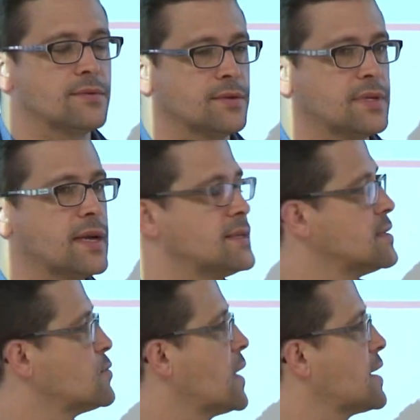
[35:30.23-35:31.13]
social
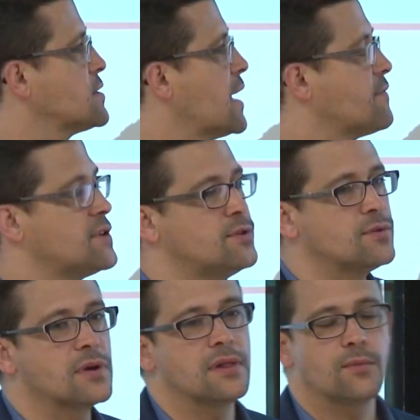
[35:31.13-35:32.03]
sciences, we actually have to
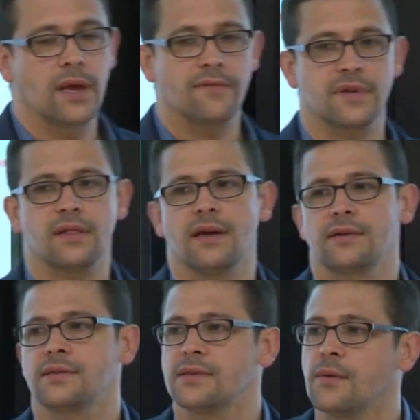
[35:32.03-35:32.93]
do we have to
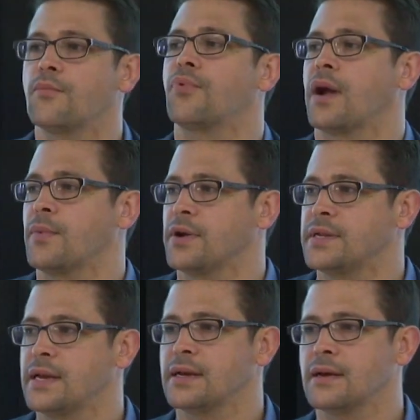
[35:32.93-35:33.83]
collect some primary
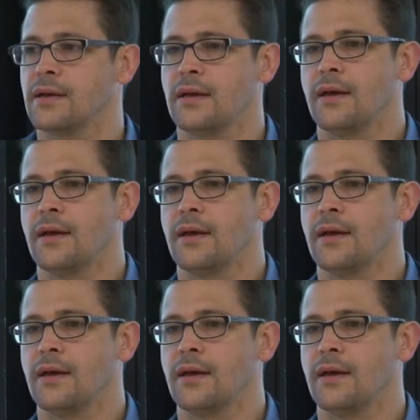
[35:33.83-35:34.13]
data,